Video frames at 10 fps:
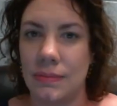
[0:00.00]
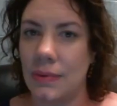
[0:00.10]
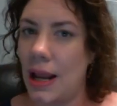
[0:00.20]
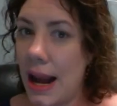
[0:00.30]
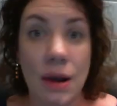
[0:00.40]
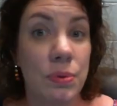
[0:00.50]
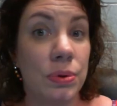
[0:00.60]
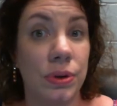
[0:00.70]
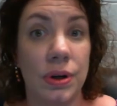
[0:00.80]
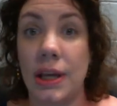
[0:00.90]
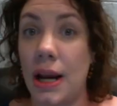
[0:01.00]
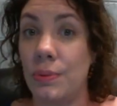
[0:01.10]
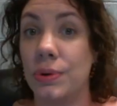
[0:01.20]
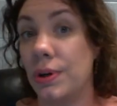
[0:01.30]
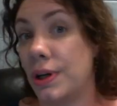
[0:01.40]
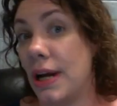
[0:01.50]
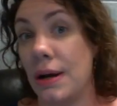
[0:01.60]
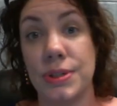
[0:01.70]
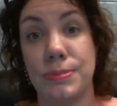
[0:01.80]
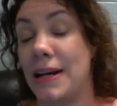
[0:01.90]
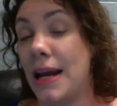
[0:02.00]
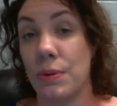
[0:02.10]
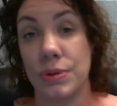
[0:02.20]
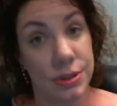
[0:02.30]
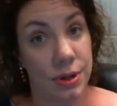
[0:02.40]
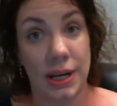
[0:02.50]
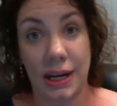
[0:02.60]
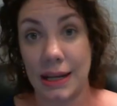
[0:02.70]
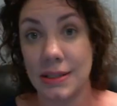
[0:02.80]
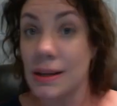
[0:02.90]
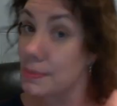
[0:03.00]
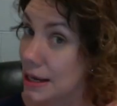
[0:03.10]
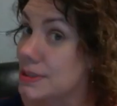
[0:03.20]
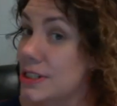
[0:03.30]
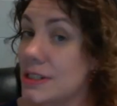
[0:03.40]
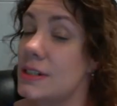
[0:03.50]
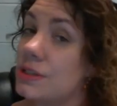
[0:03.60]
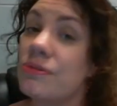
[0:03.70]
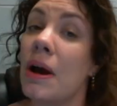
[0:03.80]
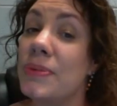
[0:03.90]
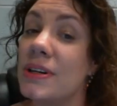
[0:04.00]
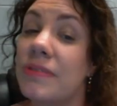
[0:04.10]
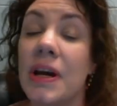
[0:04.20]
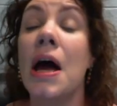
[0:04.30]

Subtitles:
And I will look and I will look and I will spend hours looking, and sometimes it's disruptive,